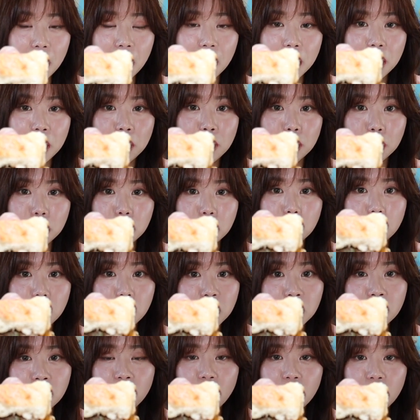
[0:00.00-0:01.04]
patty, there's
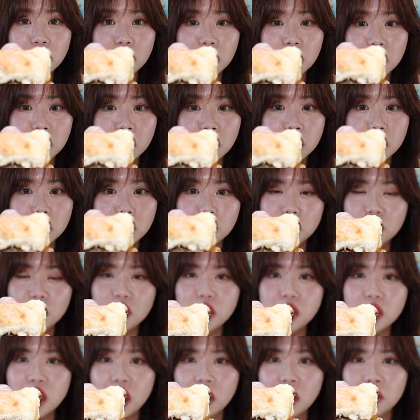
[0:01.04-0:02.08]
minced veggies. It's
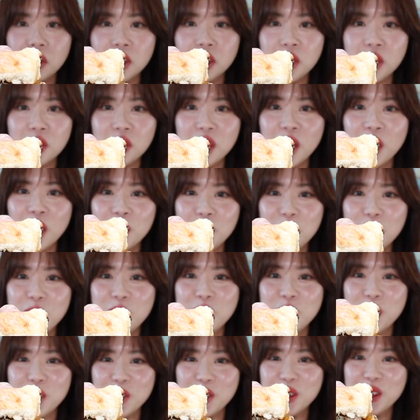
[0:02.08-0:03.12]
literally everything that
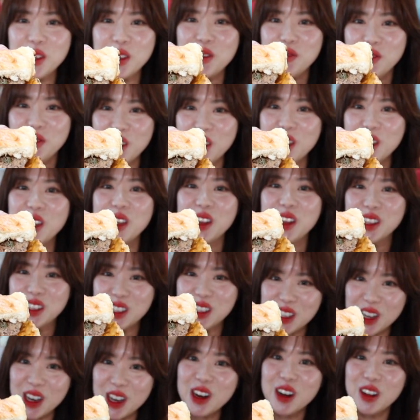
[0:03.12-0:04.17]
would normally be
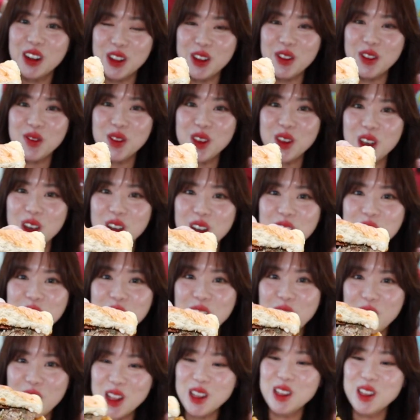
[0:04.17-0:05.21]
inside a lumpia
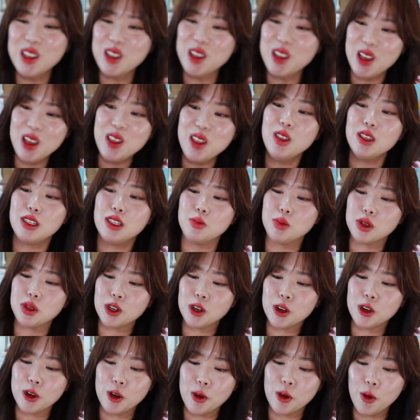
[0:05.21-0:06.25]
in, in this
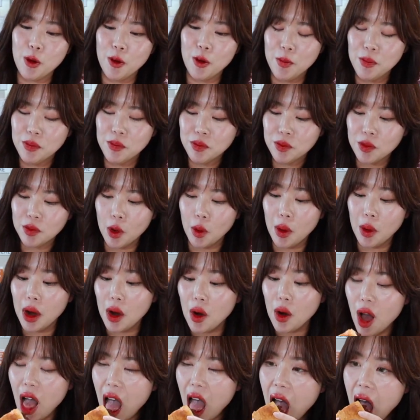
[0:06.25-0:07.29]
burger. Wow.